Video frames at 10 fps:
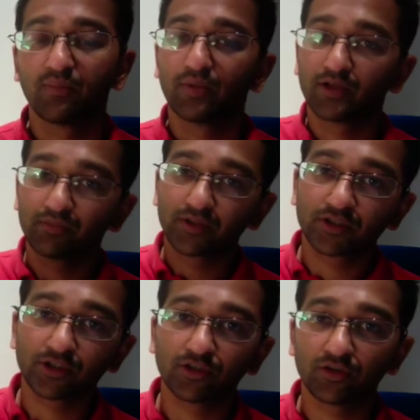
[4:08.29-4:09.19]
But number
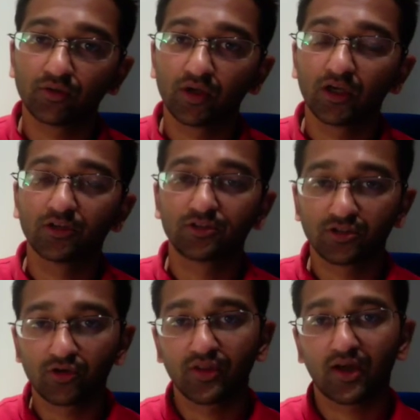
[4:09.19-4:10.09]
two,
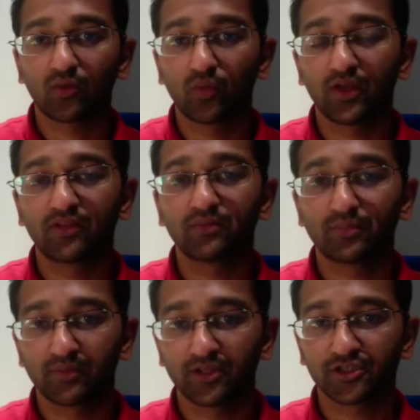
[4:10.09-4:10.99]
do that with
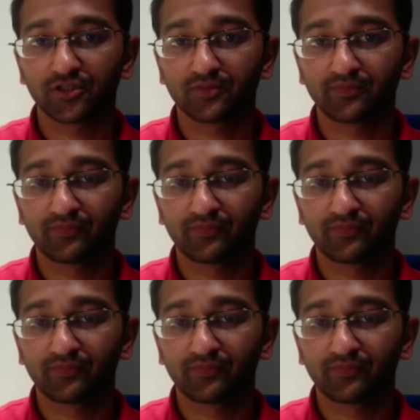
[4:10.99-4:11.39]
permission.